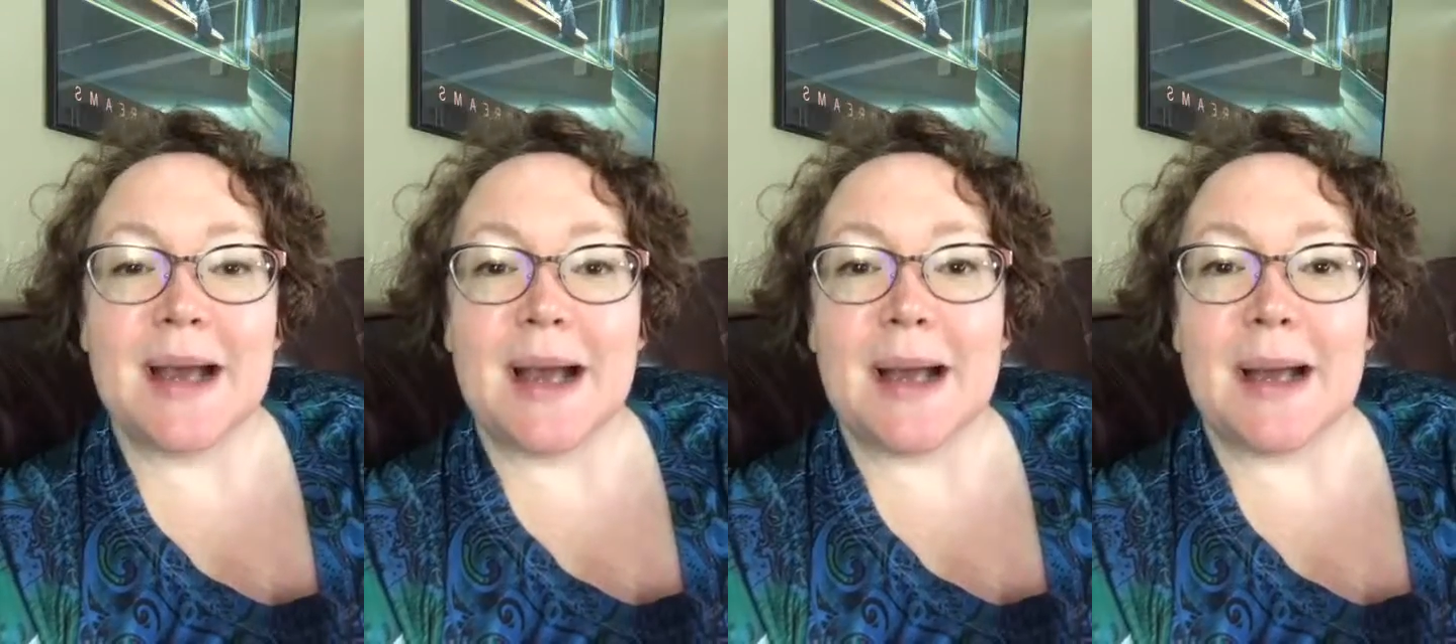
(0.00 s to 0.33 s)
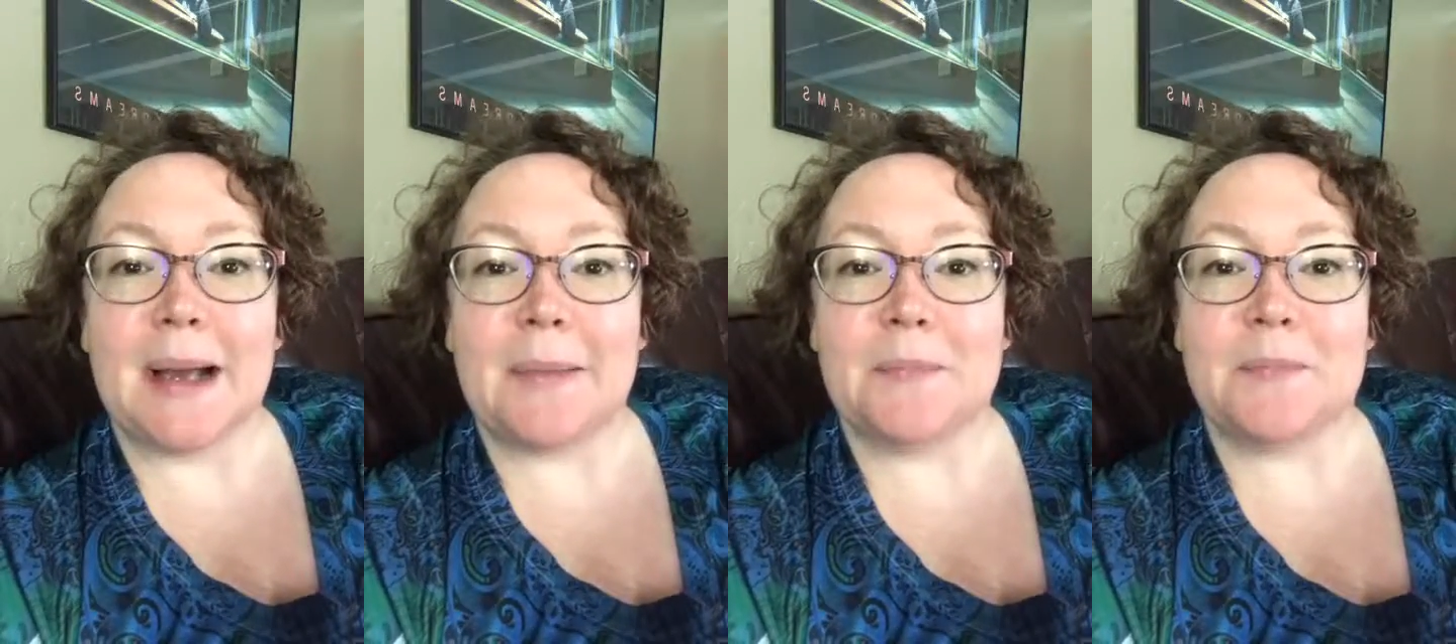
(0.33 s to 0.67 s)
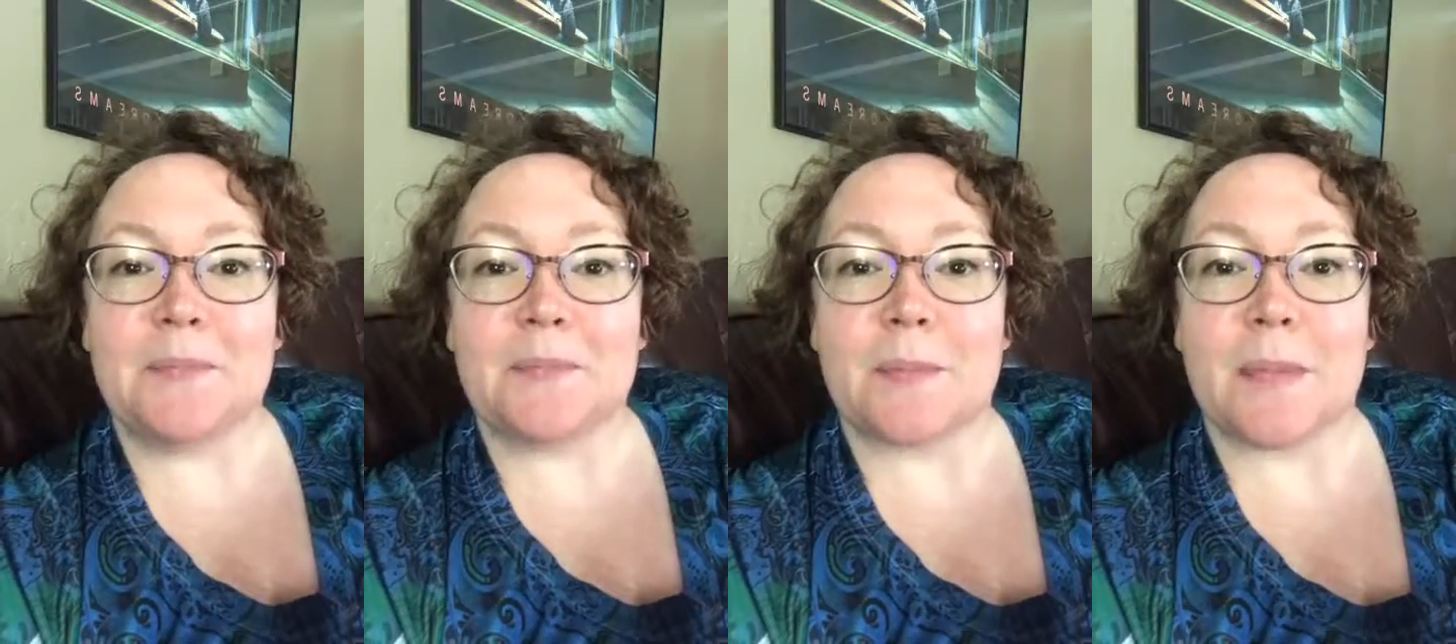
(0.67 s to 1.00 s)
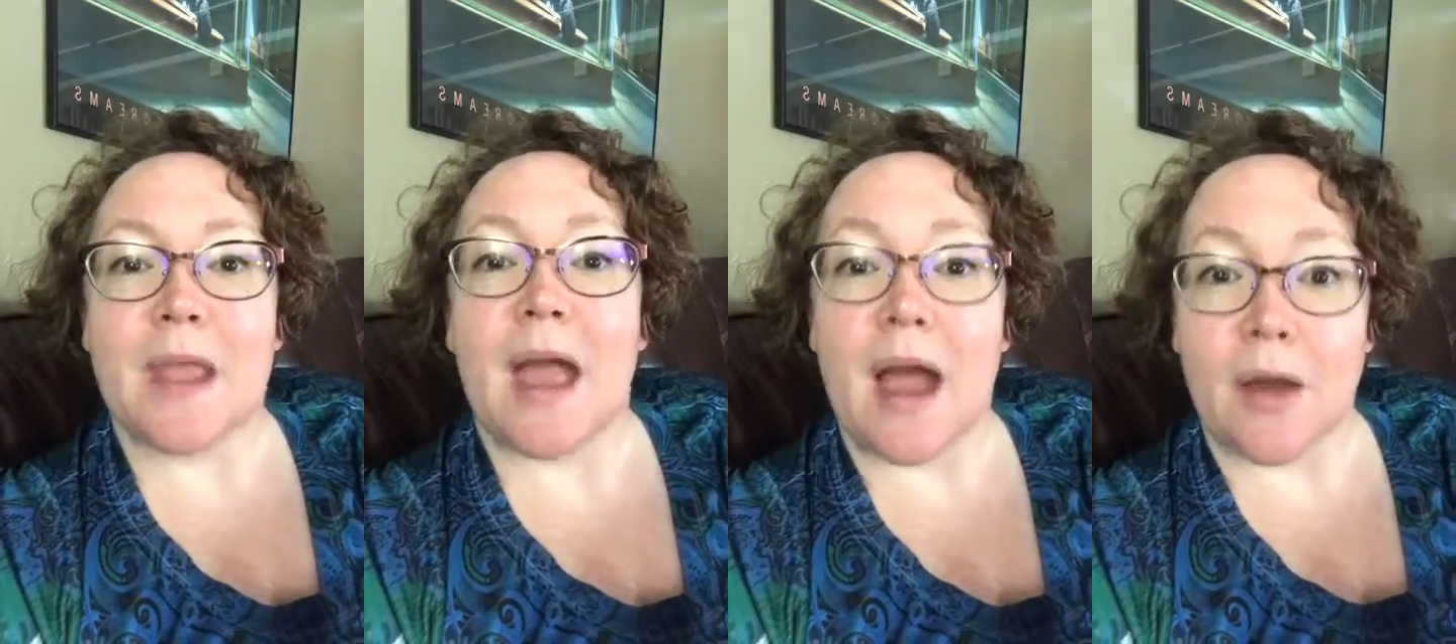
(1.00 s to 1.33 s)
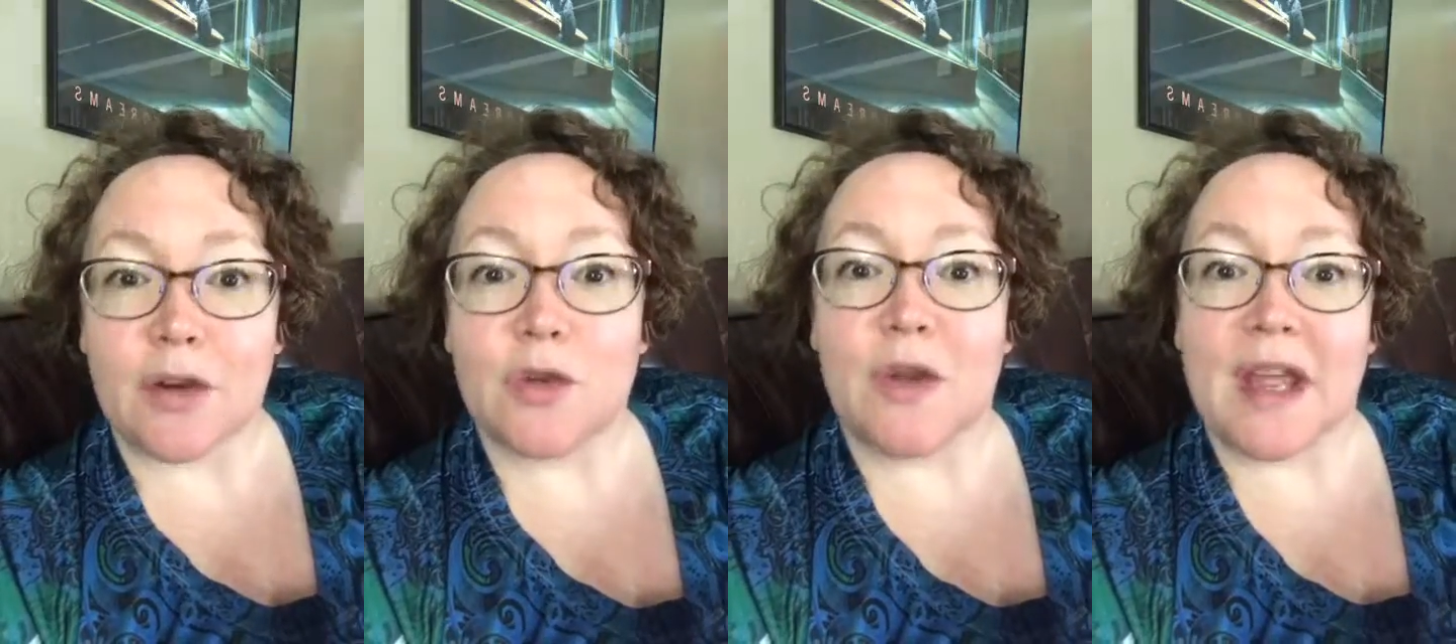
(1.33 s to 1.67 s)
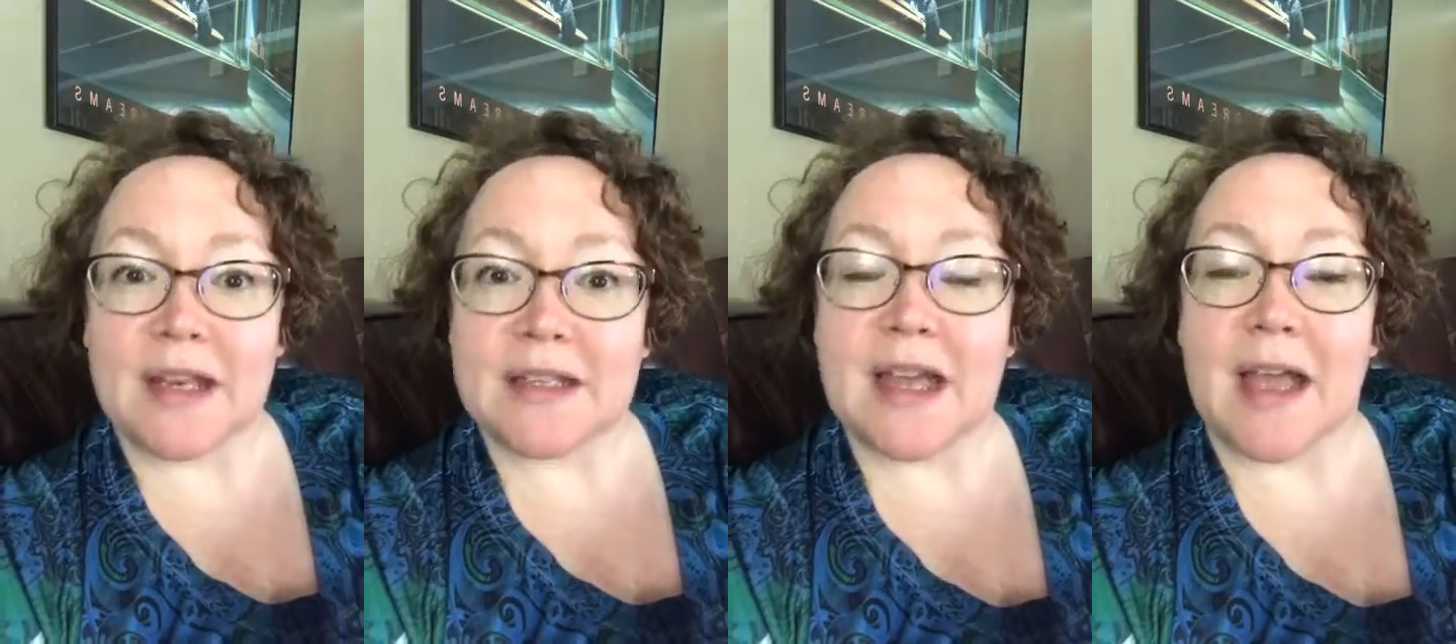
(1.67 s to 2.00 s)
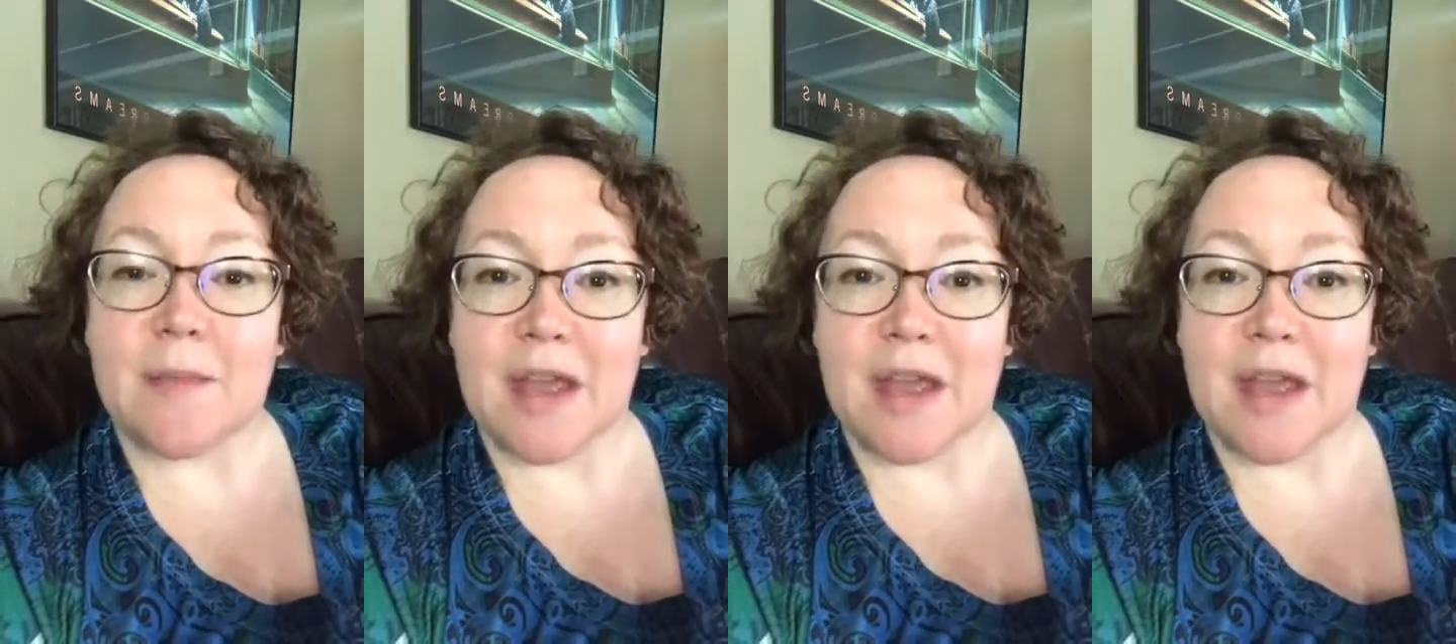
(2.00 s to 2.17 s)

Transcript: How to Create a Time